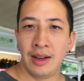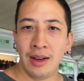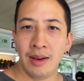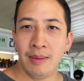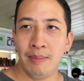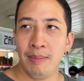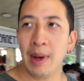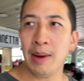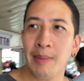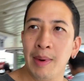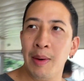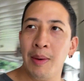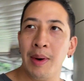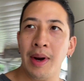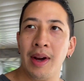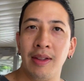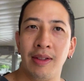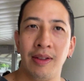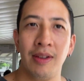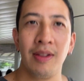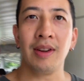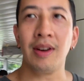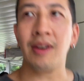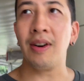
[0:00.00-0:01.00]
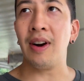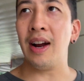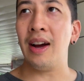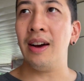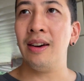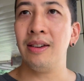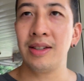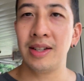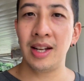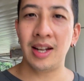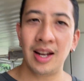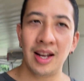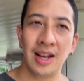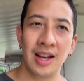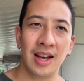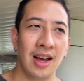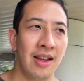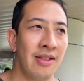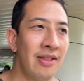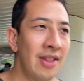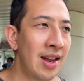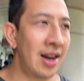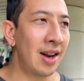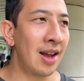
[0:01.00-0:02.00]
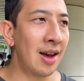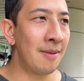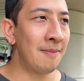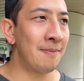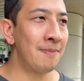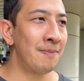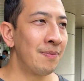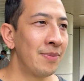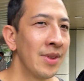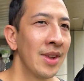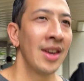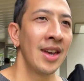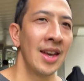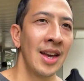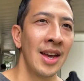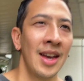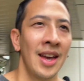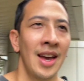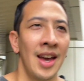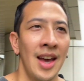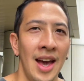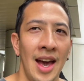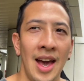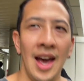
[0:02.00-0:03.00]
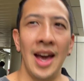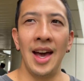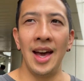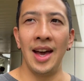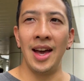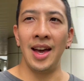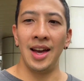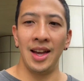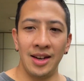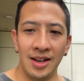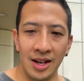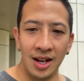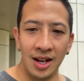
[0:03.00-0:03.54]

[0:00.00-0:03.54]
make my way through the crowds, and then head